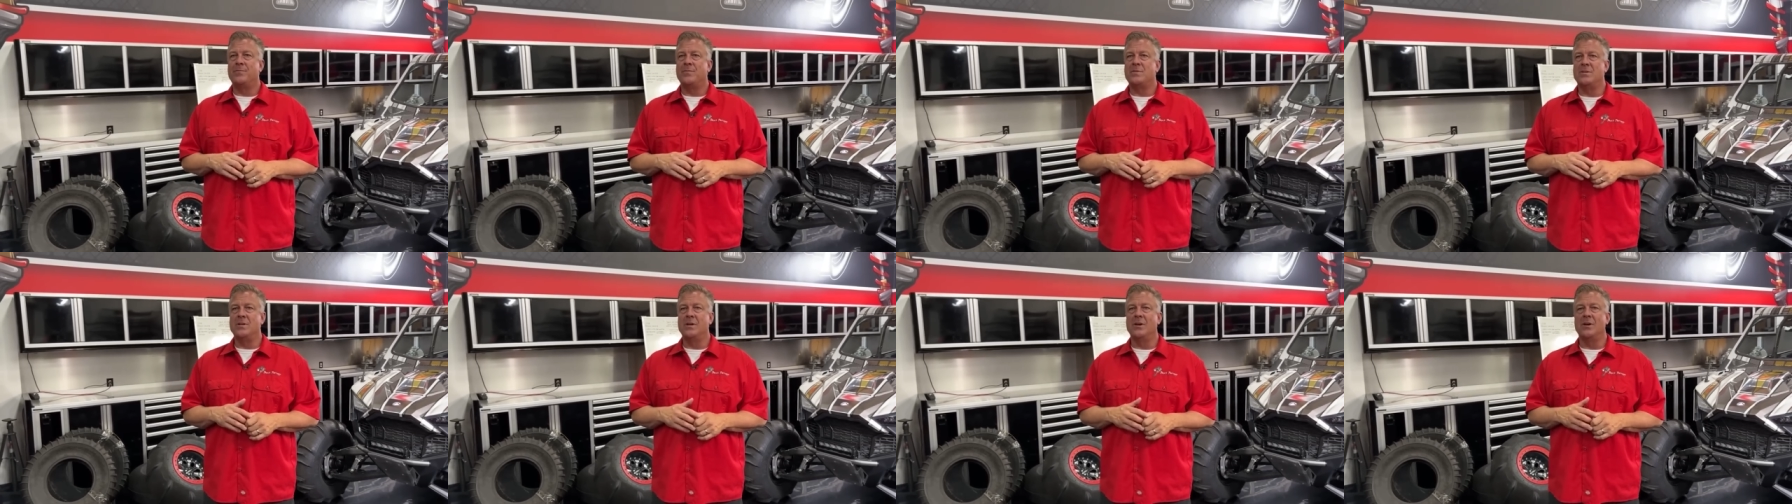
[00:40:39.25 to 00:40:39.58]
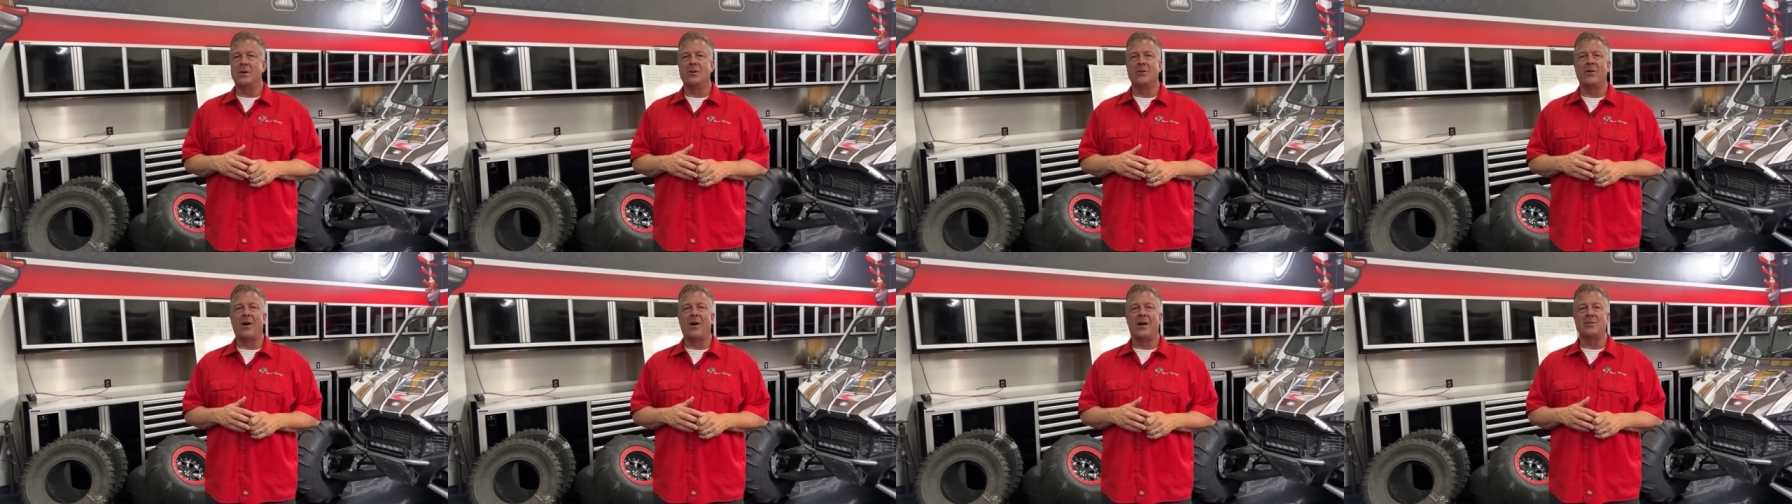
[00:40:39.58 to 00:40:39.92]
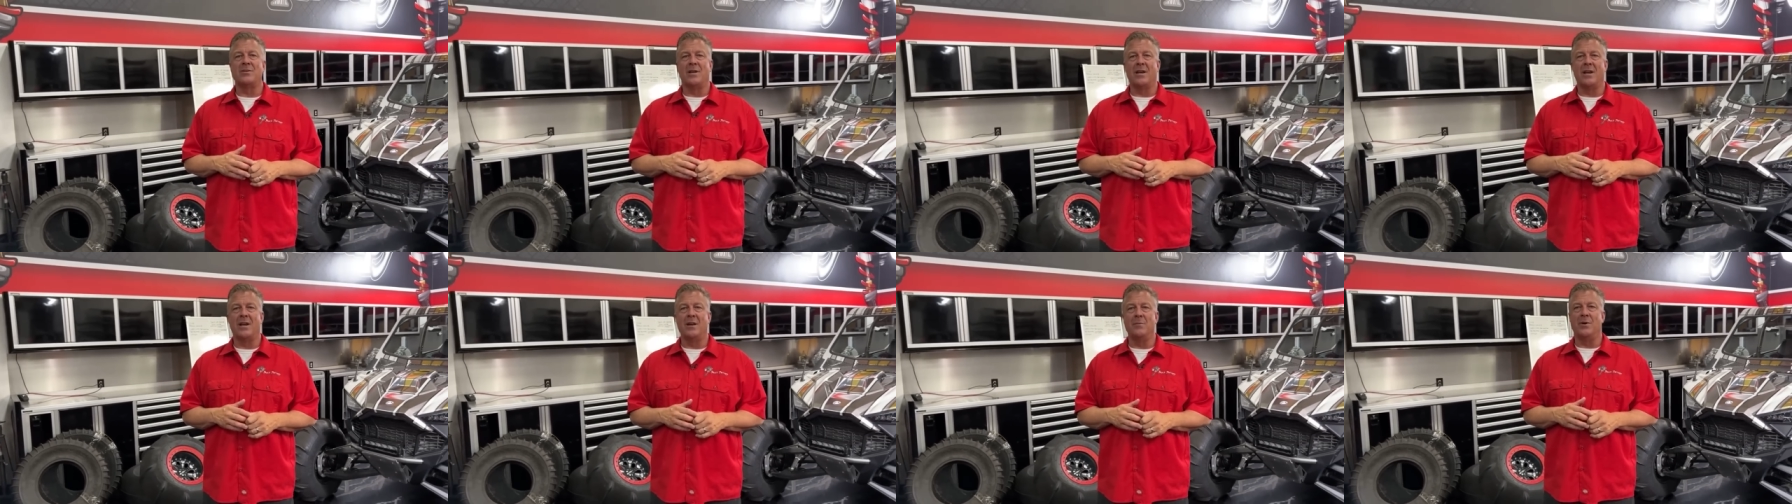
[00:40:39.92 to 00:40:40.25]
So you can
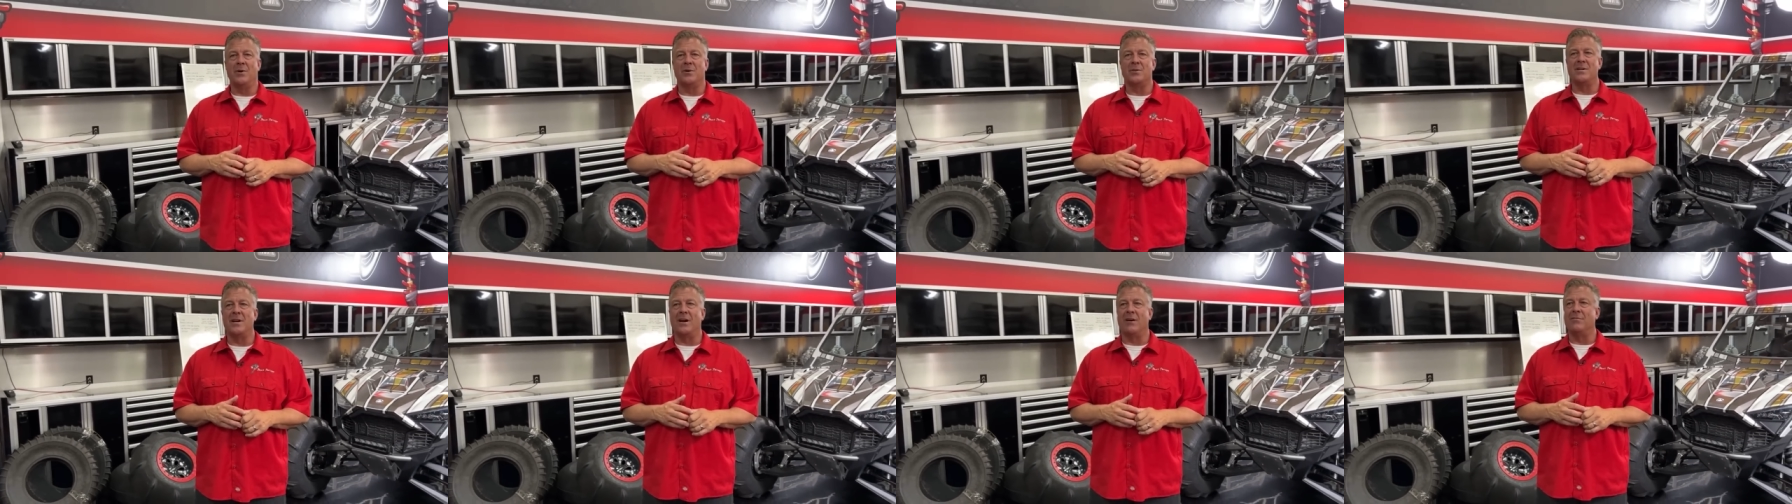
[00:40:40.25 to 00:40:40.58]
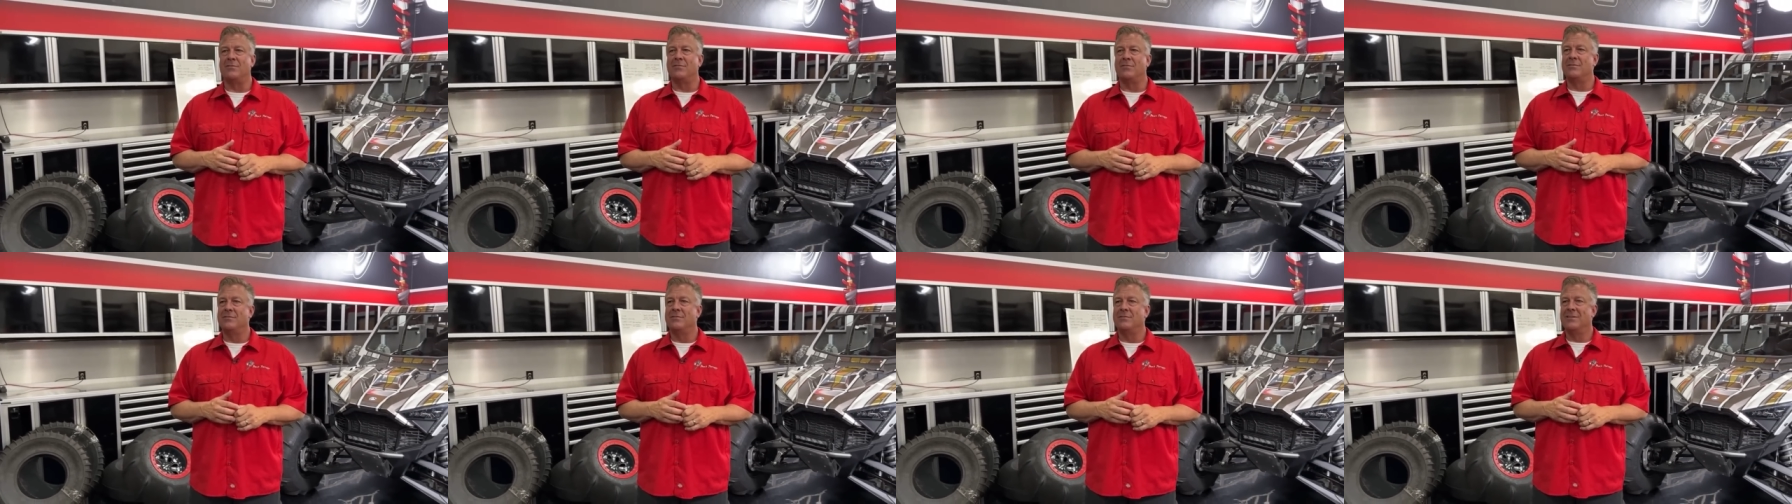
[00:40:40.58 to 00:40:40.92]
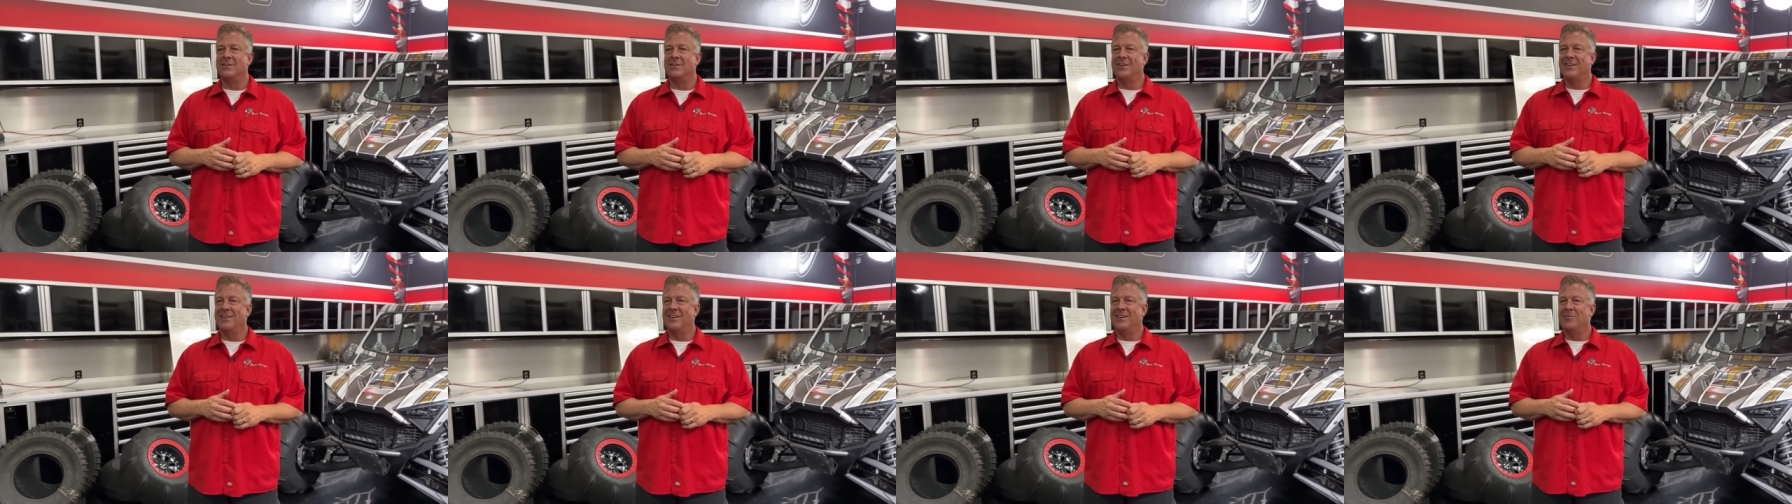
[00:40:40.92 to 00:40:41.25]
congratulate them yourself.
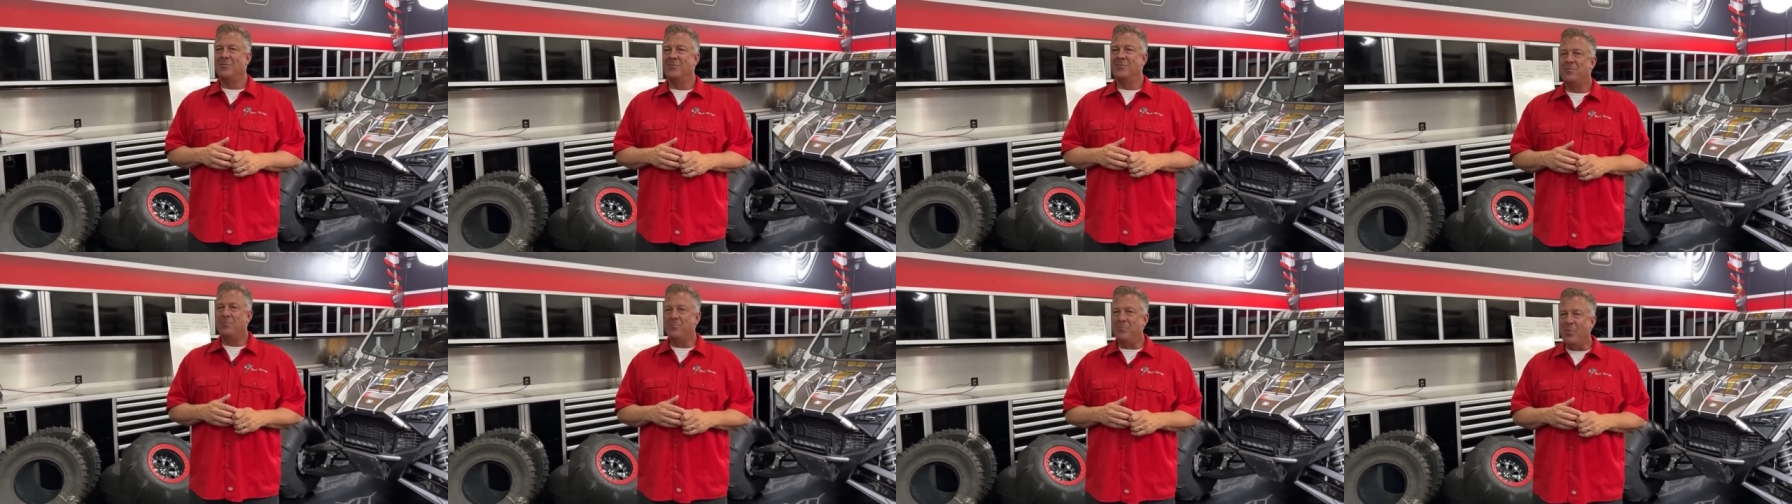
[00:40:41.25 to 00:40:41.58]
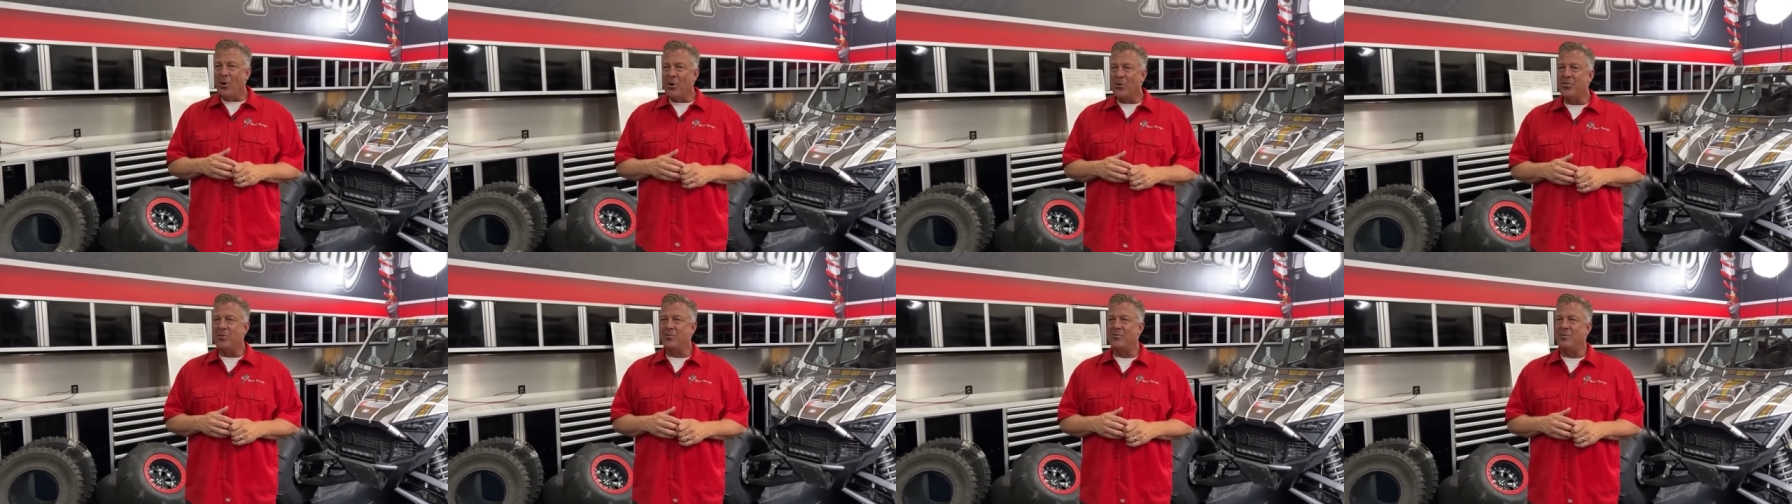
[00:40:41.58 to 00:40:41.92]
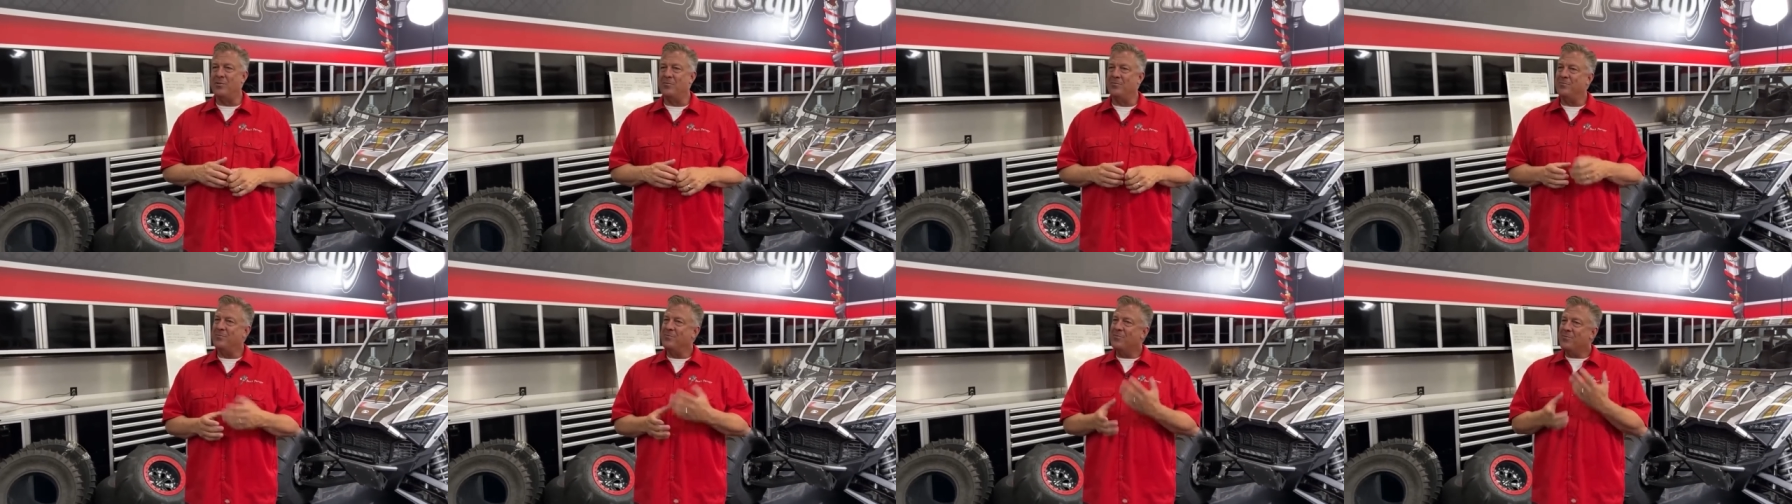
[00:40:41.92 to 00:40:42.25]
Both of
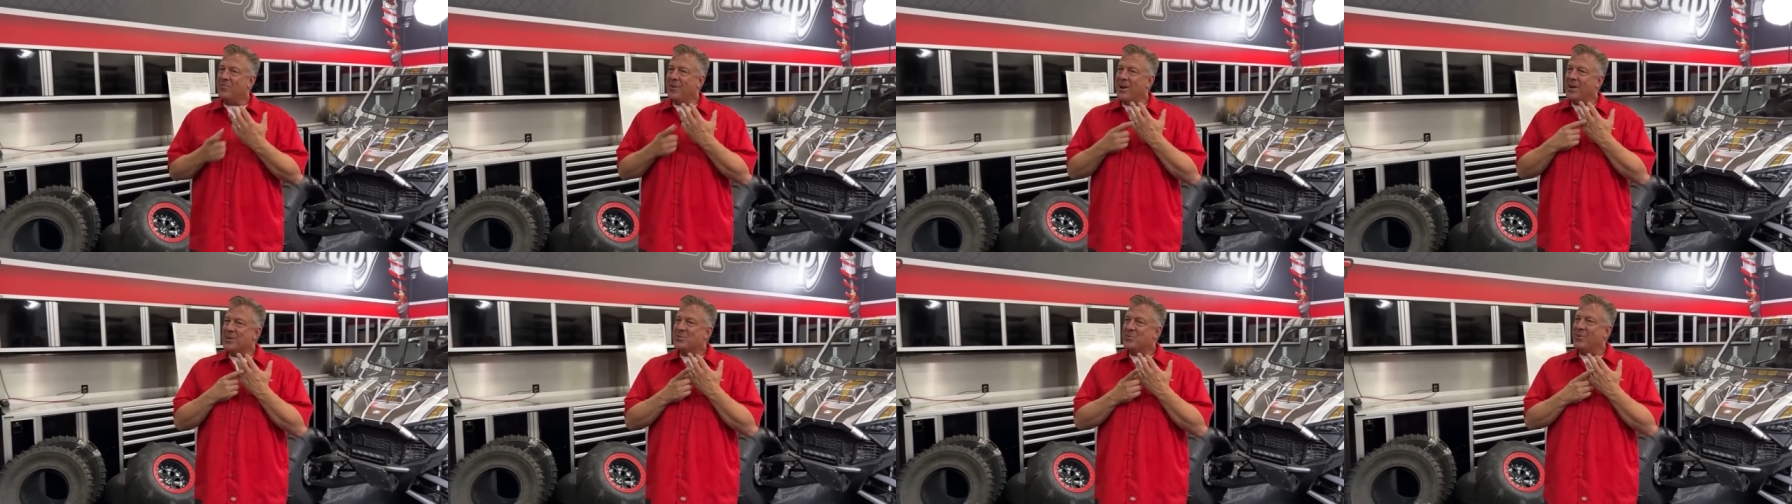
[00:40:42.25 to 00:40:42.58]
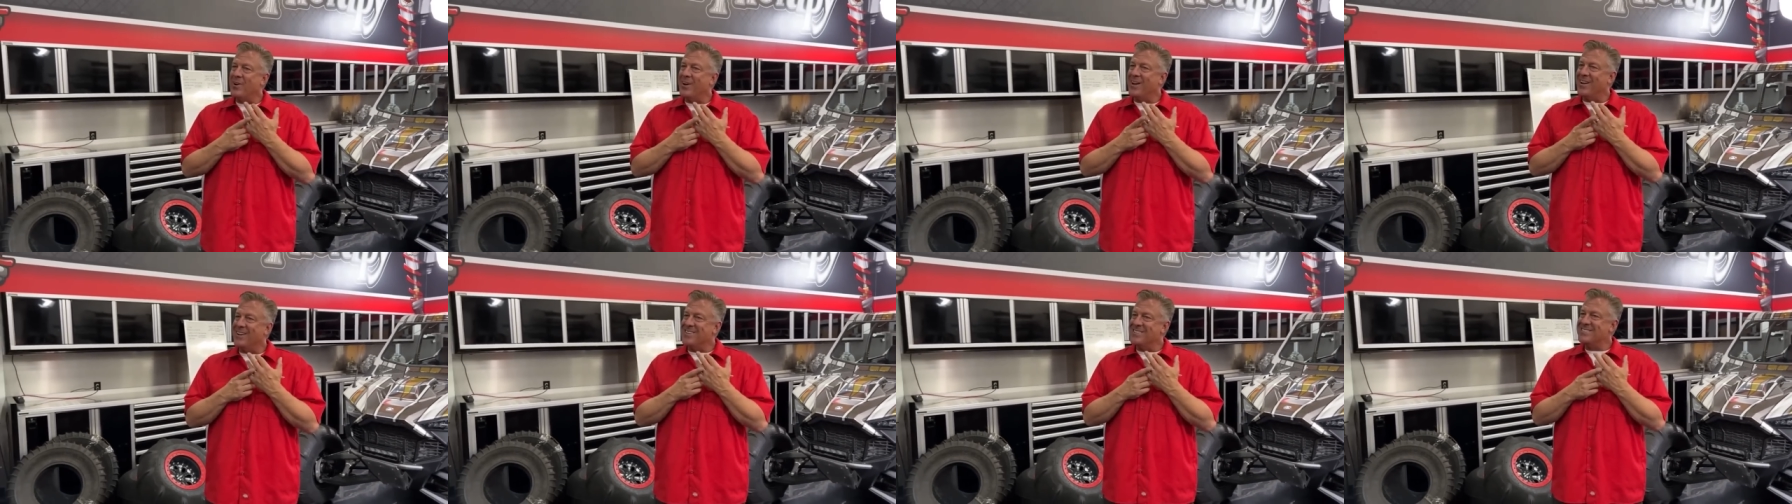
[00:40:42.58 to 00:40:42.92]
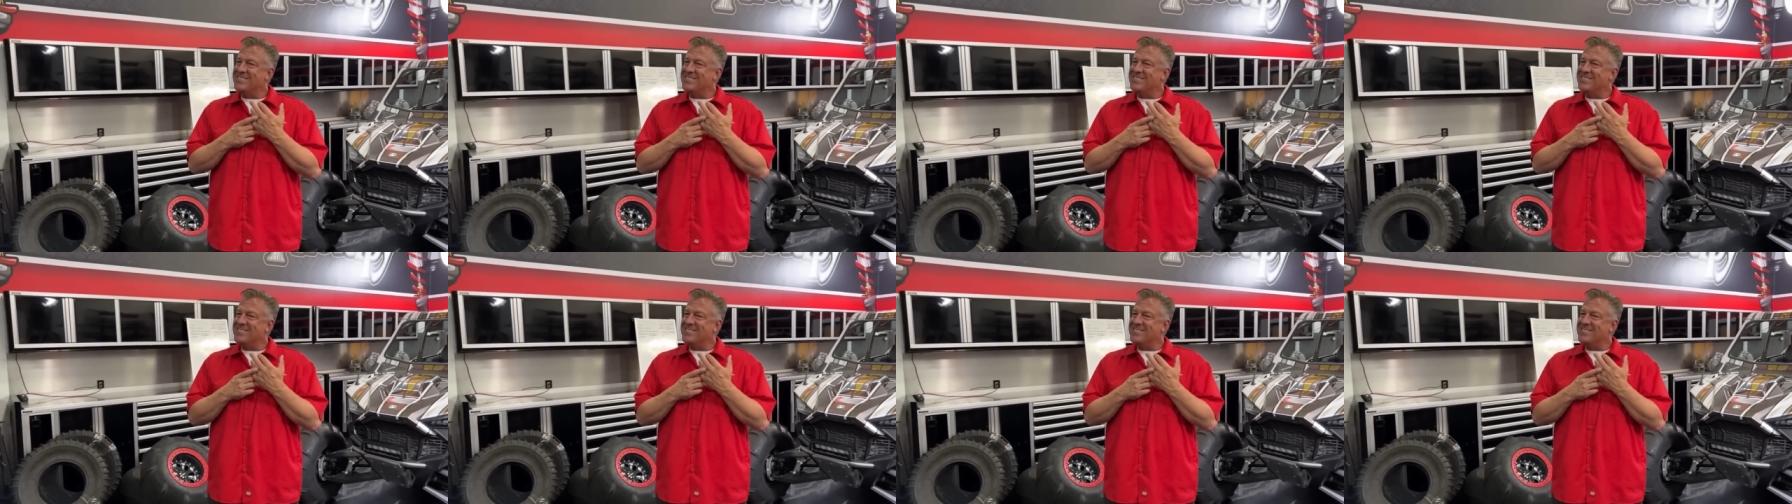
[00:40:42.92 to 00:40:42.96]
them. Fresh rings.